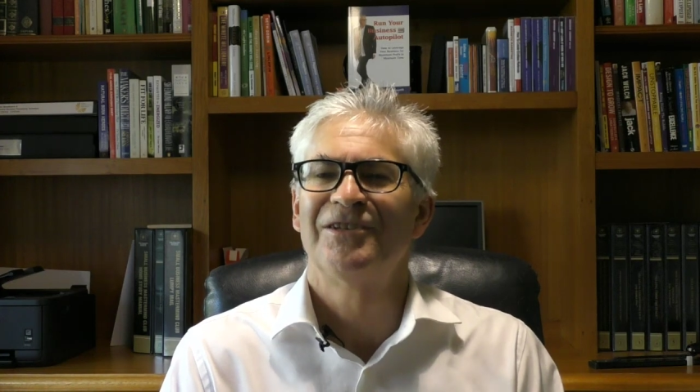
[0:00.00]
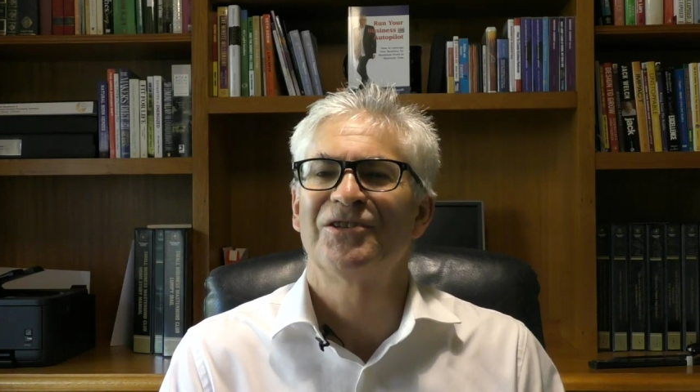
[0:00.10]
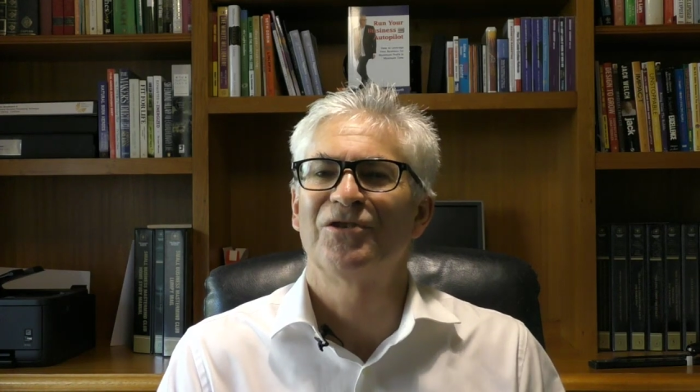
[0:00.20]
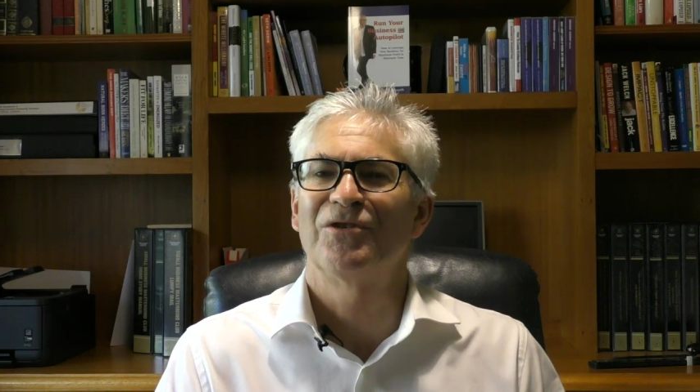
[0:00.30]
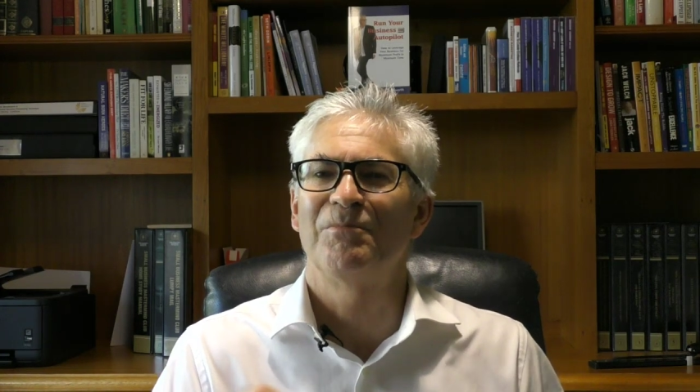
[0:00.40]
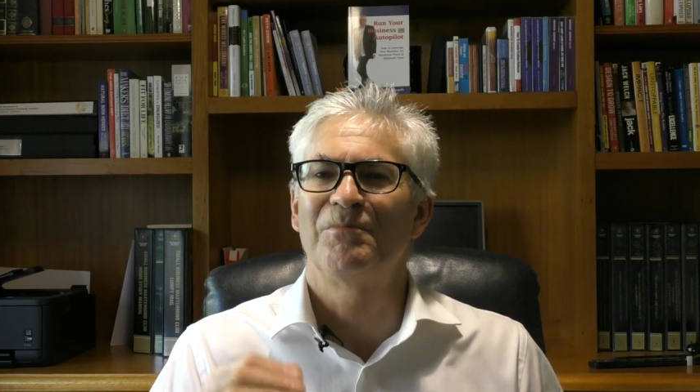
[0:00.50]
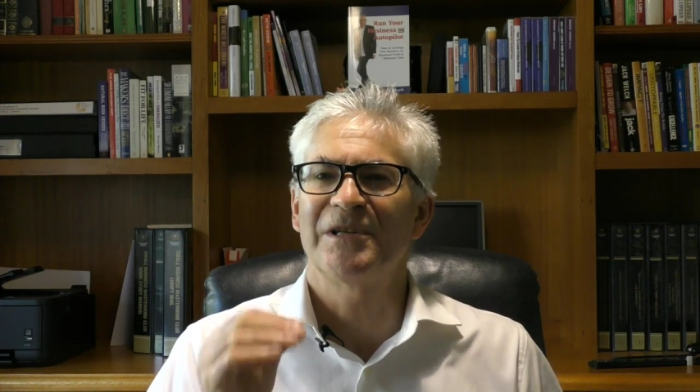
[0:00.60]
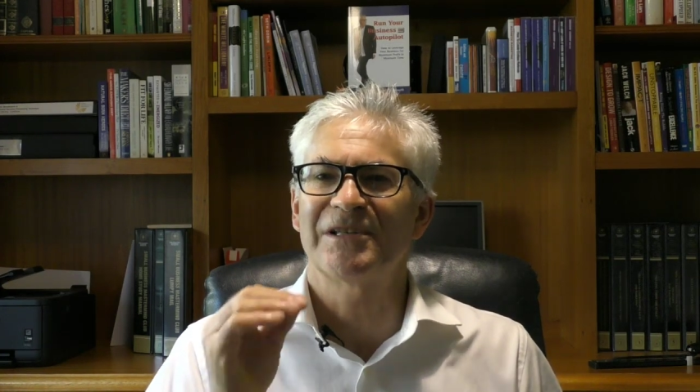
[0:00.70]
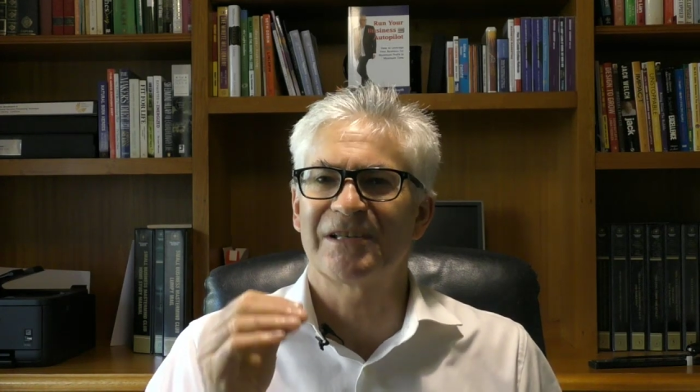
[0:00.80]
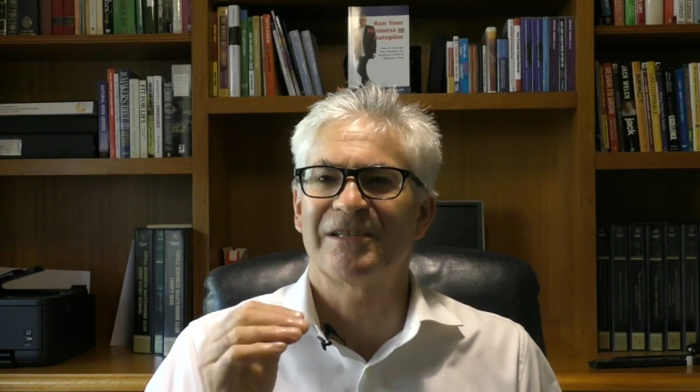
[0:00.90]
to the
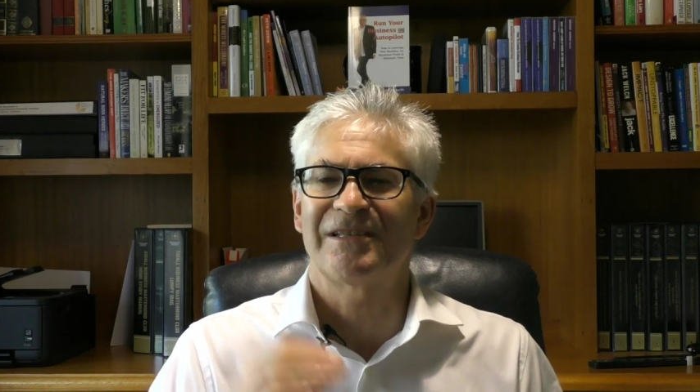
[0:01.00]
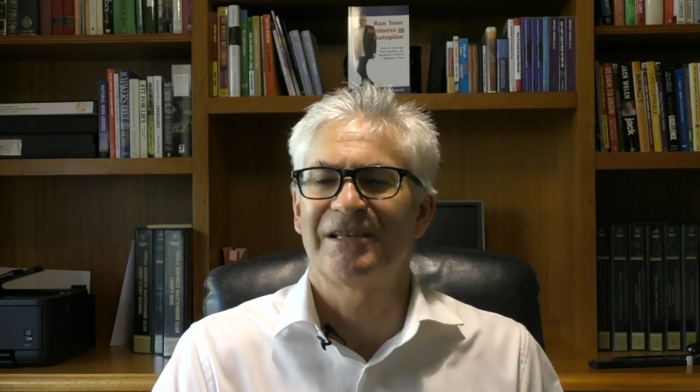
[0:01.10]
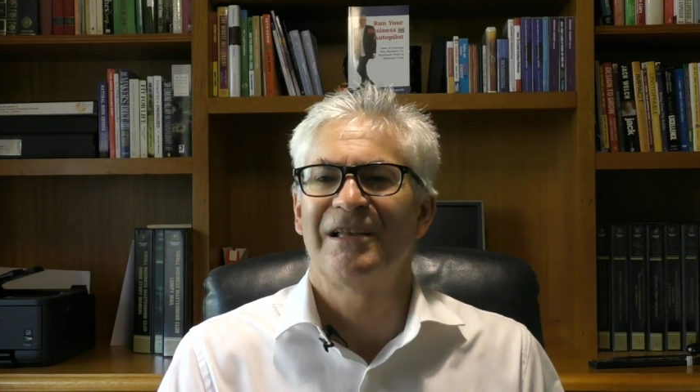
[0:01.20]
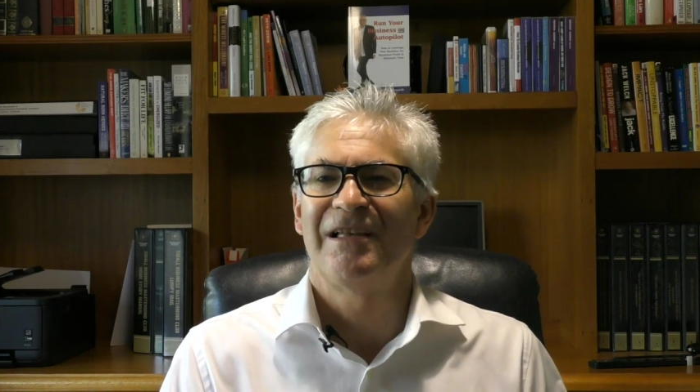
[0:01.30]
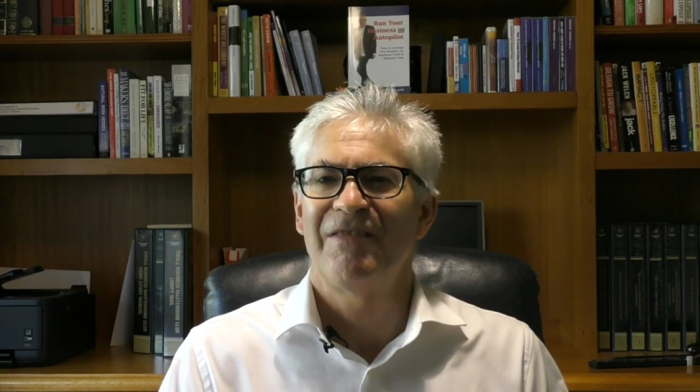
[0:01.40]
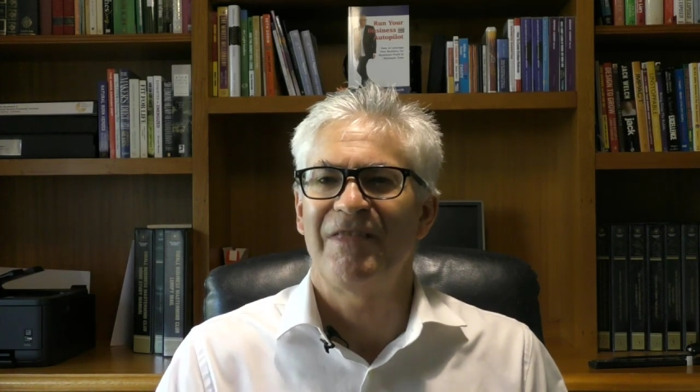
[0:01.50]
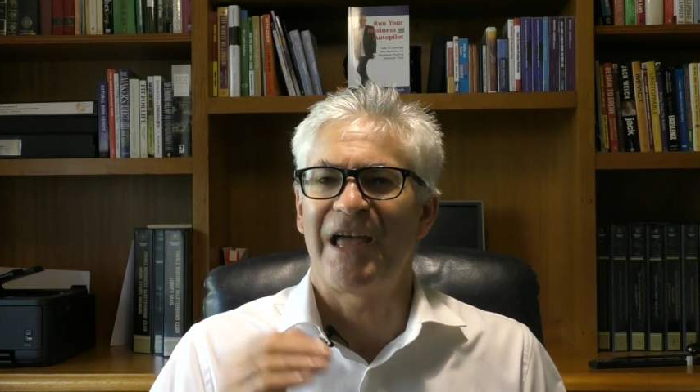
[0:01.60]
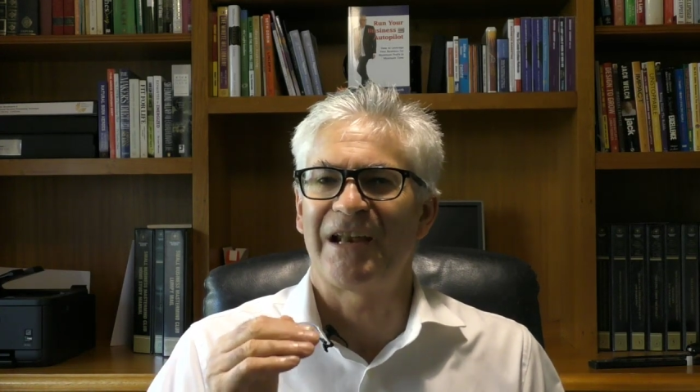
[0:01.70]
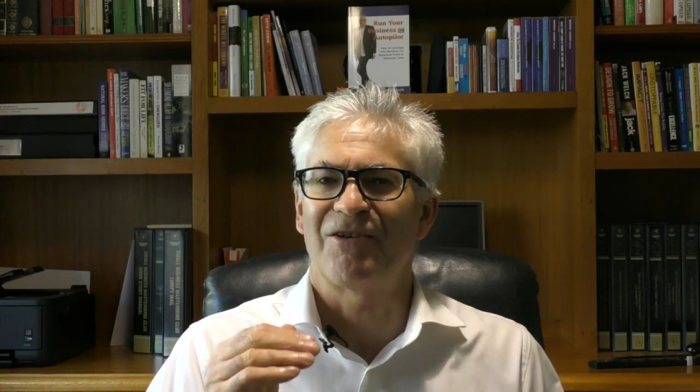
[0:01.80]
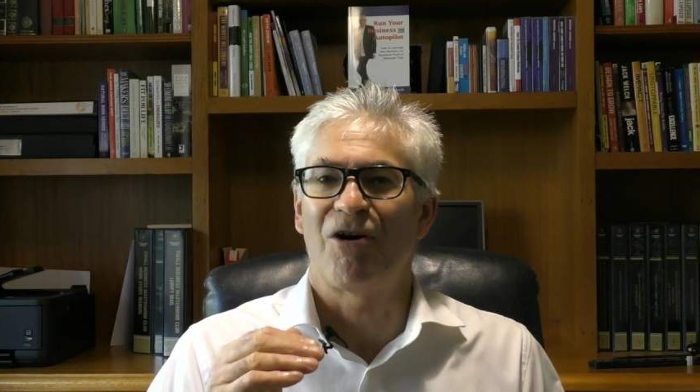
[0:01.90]
business
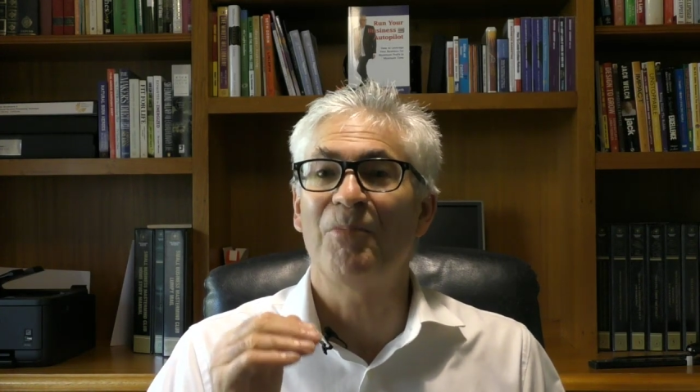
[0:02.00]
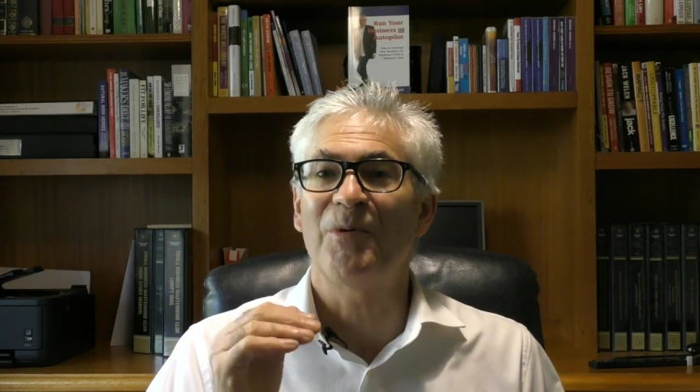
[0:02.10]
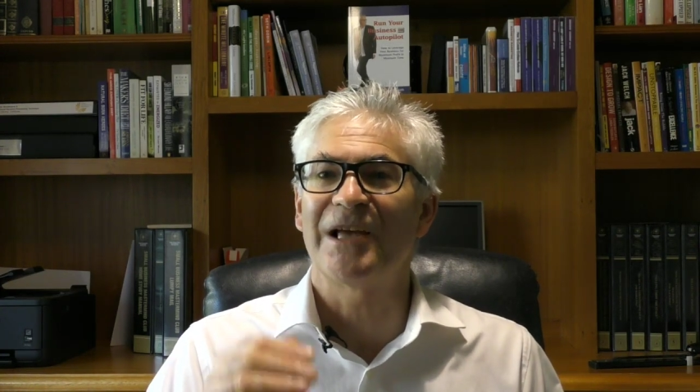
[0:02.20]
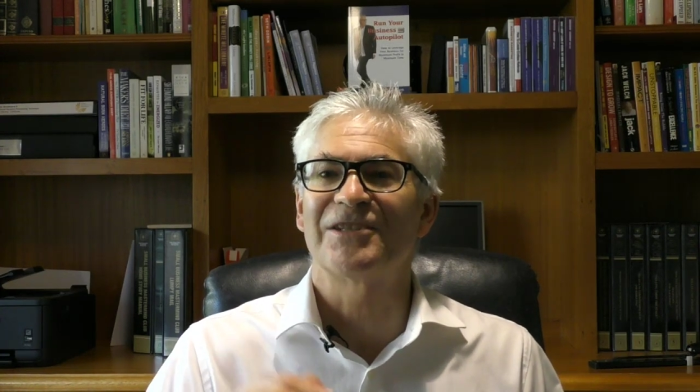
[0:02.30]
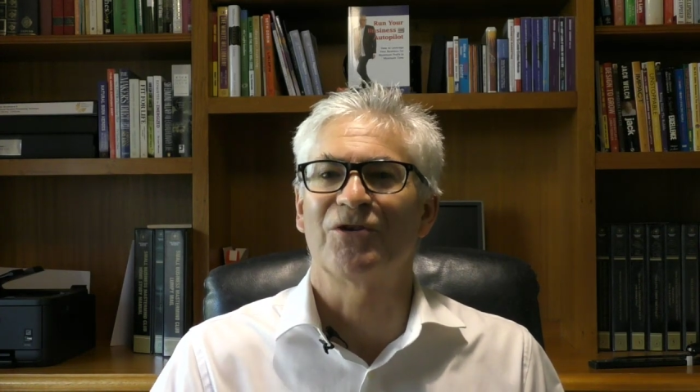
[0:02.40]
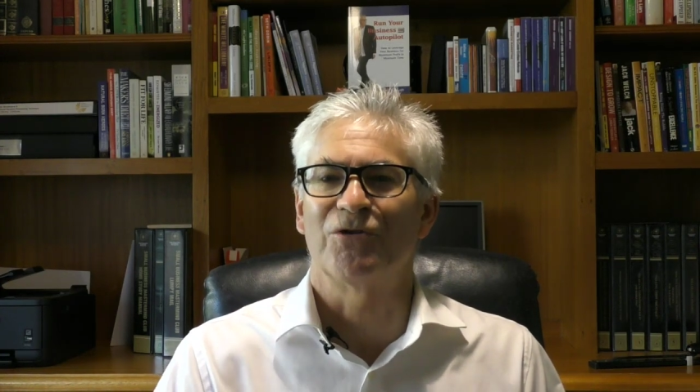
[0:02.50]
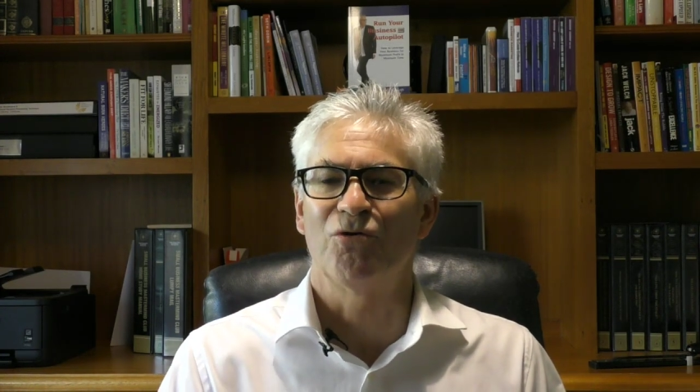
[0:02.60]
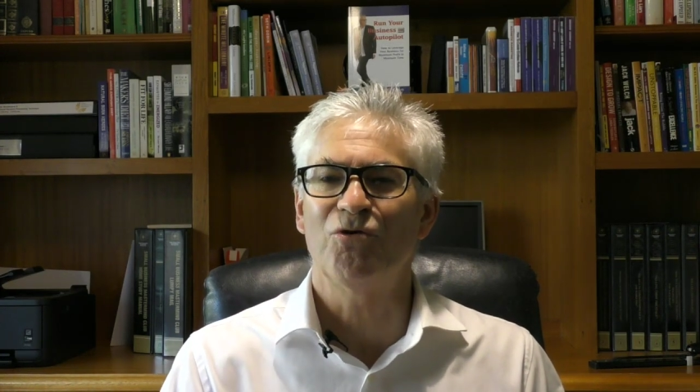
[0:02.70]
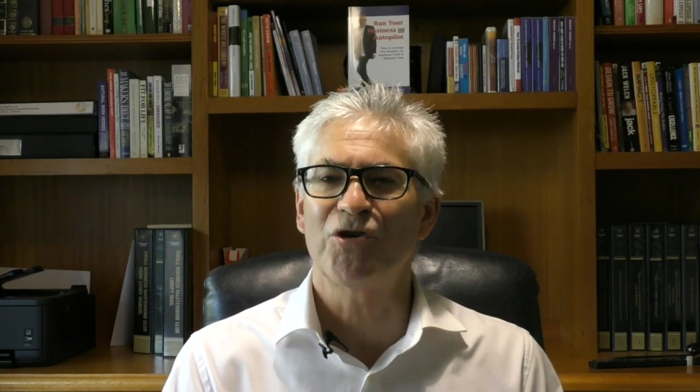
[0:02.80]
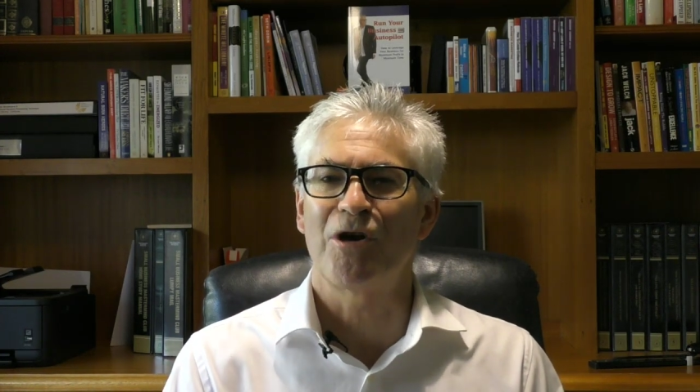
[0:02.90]
that operates on
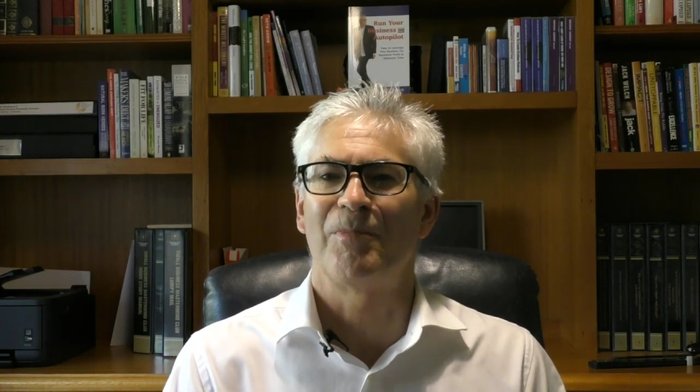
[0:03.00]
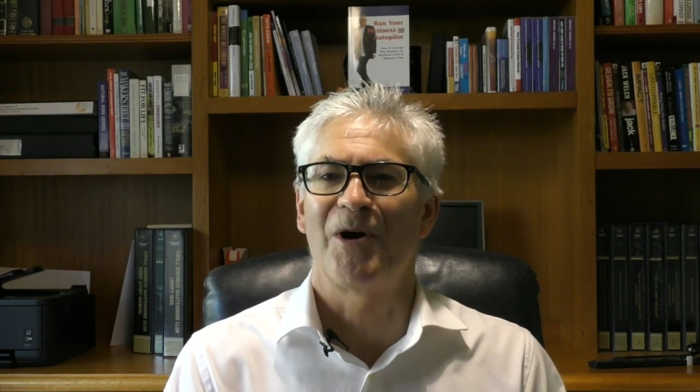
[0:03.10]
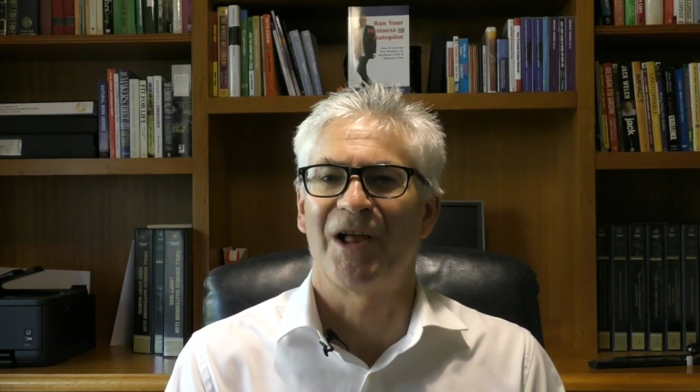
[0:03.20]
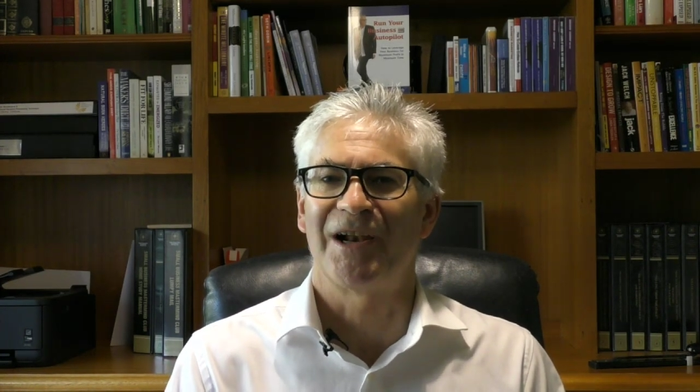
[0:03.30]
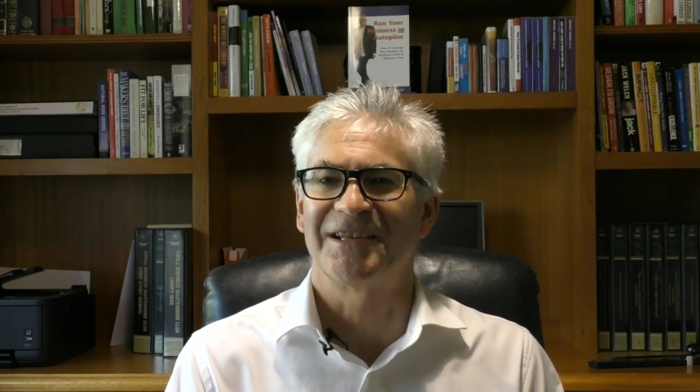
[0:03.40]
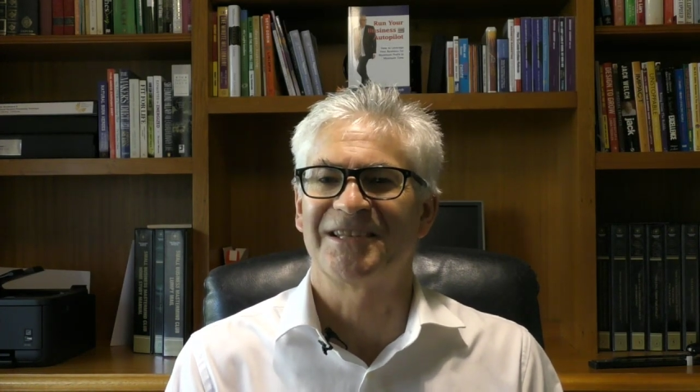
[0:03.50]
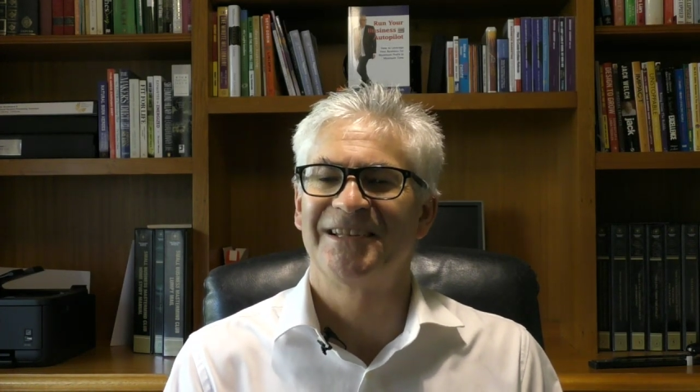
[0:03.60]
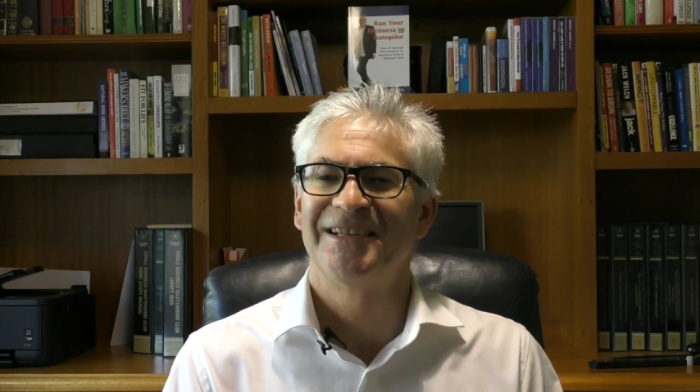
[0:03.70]
autopilot.